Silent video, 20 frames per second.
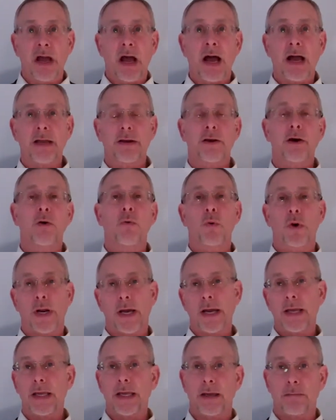I know when
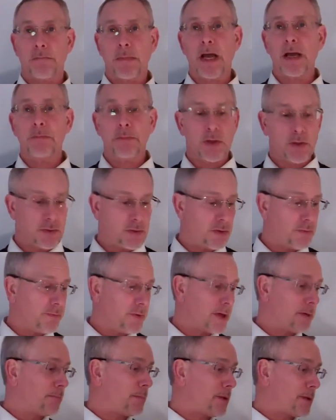I get my mutual fund